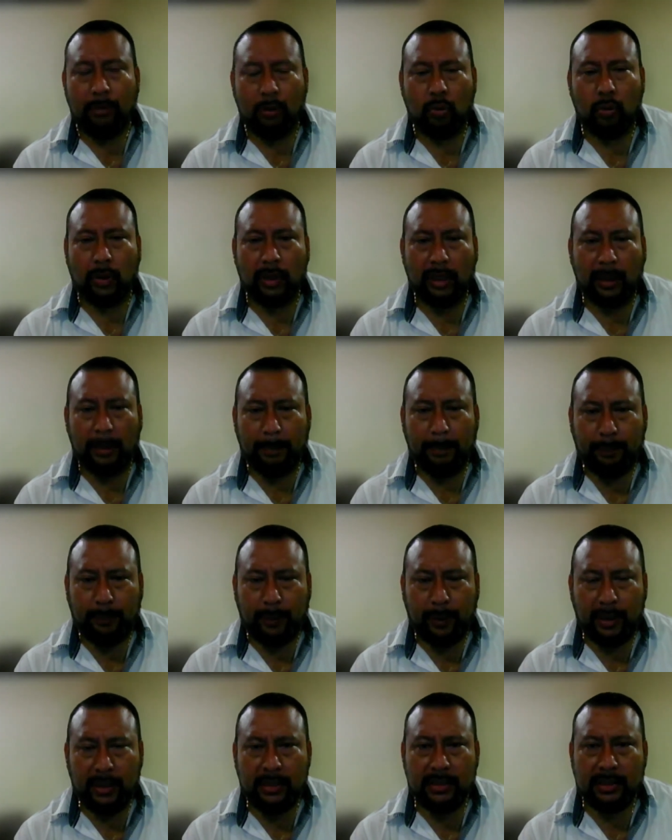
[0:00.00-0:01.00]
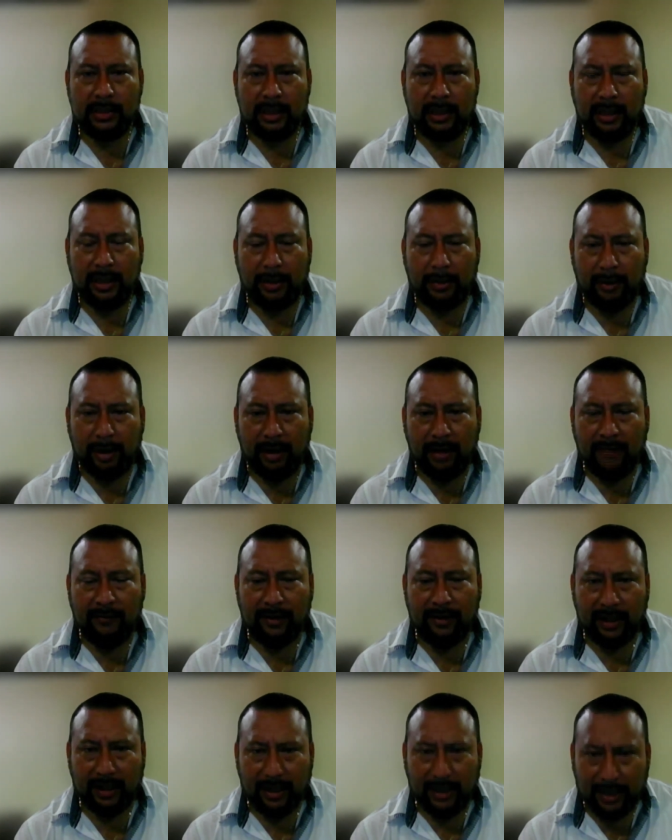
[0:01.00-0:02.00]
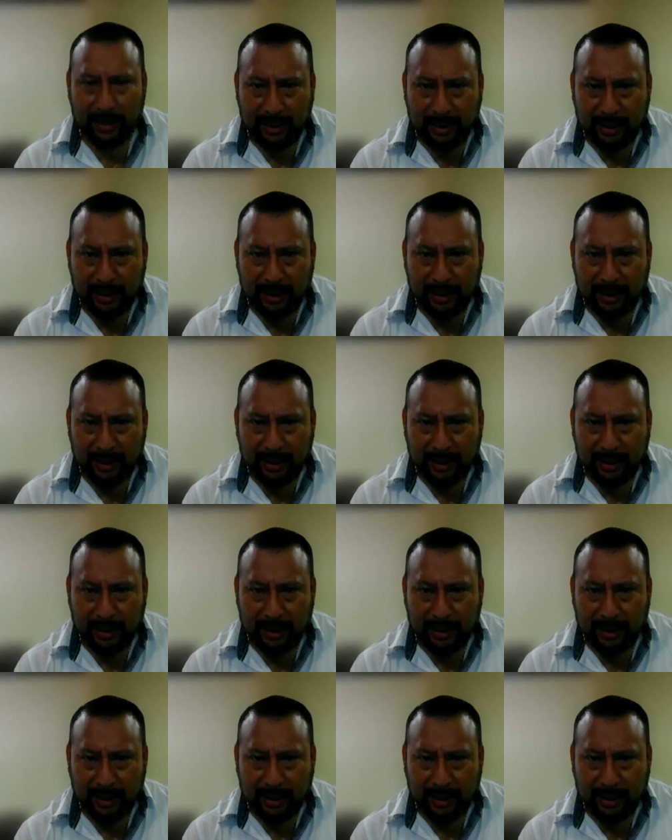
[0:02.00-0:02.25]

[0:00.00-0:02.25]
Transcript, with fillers: But when that price arrived